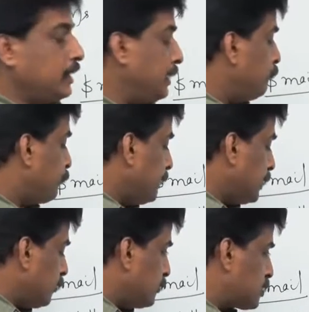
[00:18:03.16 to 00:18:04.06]
In
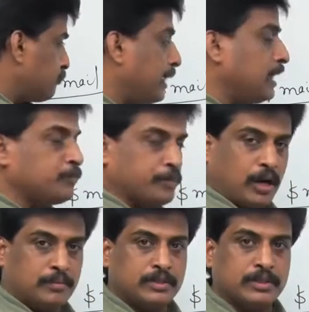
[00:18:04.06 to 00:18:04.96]
front of this mail
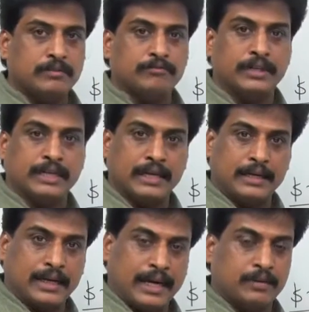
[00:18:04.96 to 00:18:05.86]
prompt we
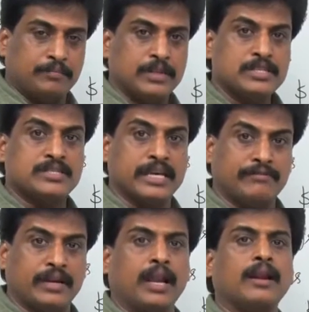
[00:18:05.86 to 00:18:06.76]
can type
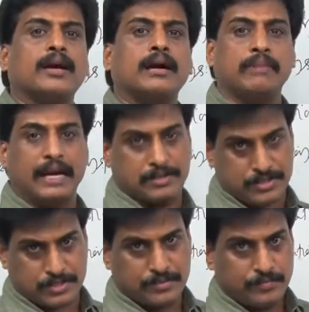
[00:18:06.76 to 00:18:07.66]
several
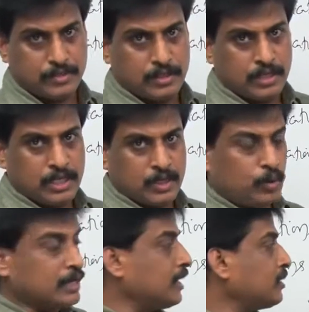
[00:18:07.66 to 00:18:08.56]
commands.
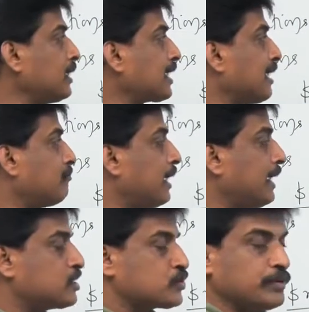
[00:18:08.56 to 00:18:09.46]
What are the
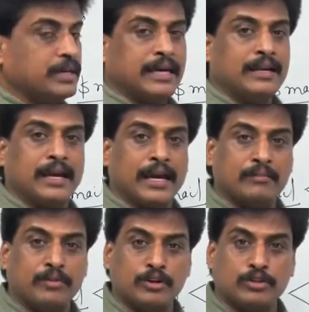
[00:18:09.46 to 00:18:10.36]
commands we can
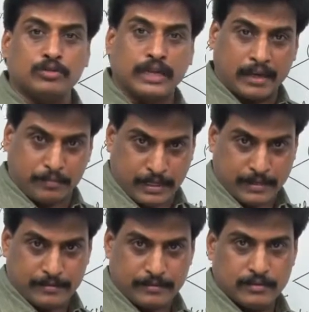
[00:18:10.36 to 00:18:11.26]
able to type here?